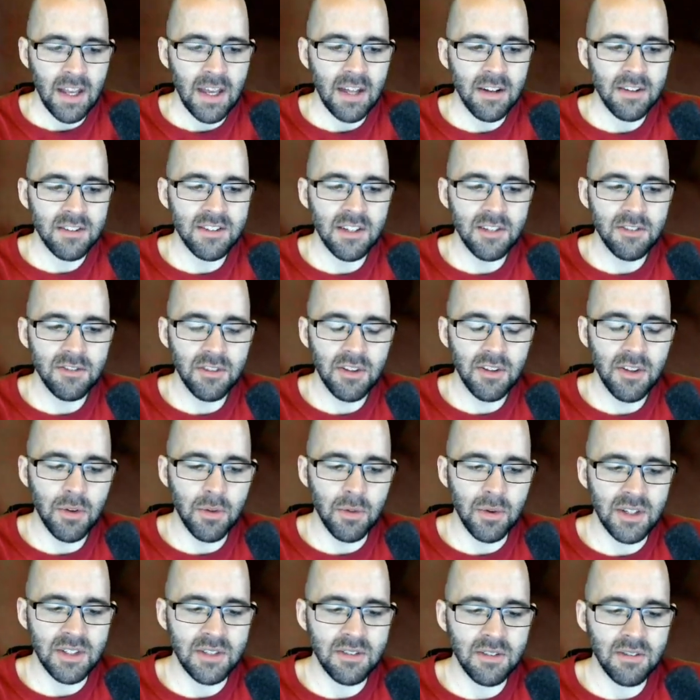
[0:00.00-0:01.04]
And essentially
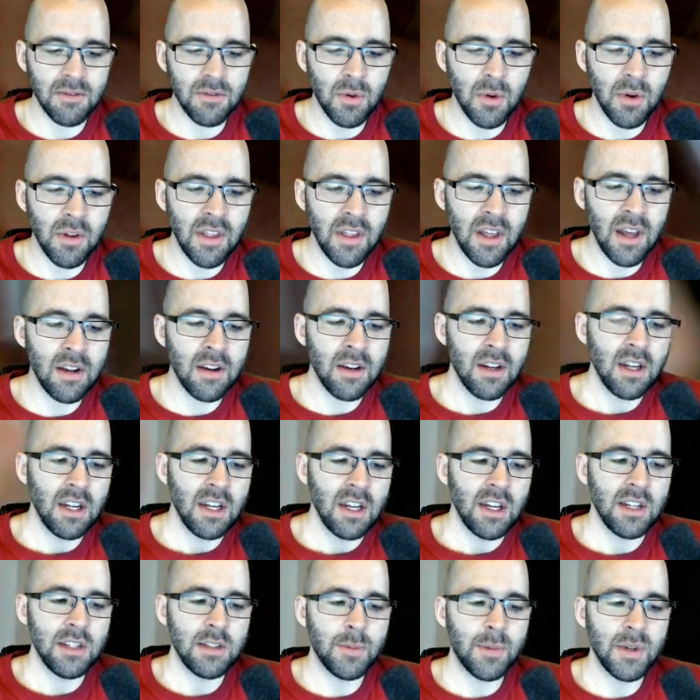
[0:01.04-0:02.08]
the reason for that
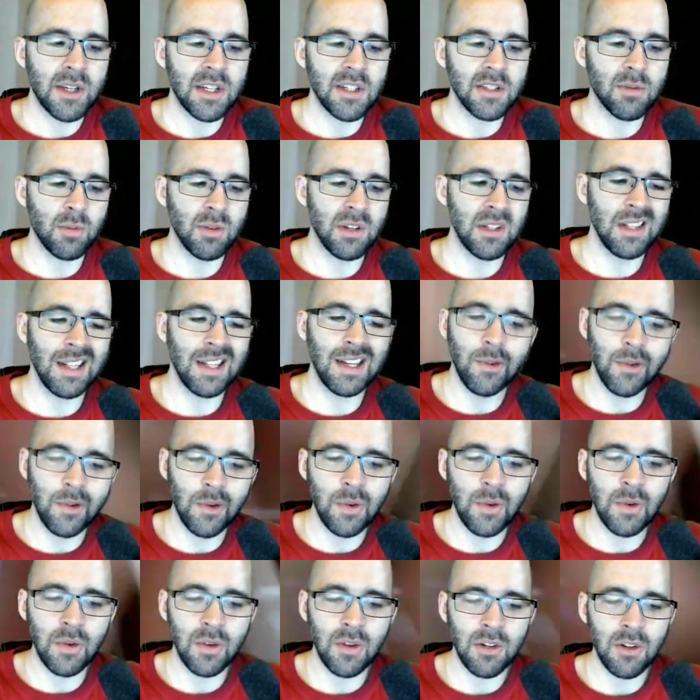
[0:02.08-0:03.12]
is because really
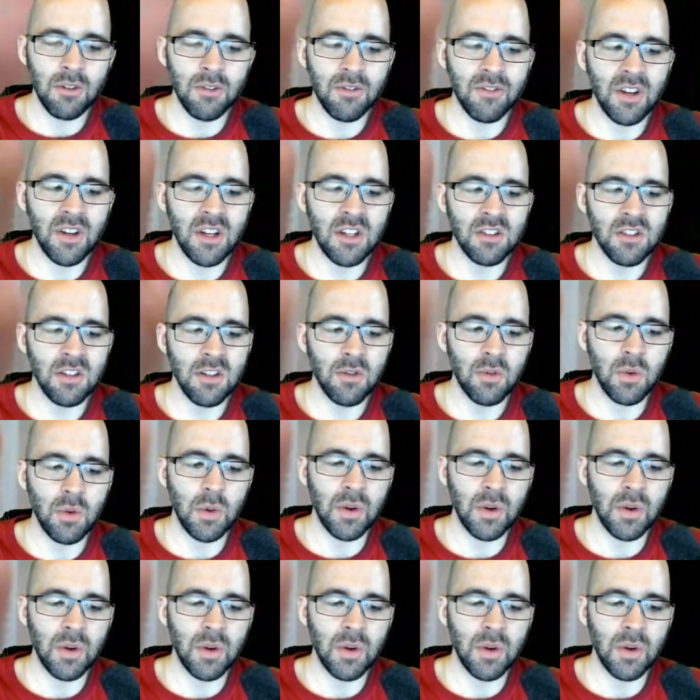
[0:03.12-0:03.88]
when we do phase shift,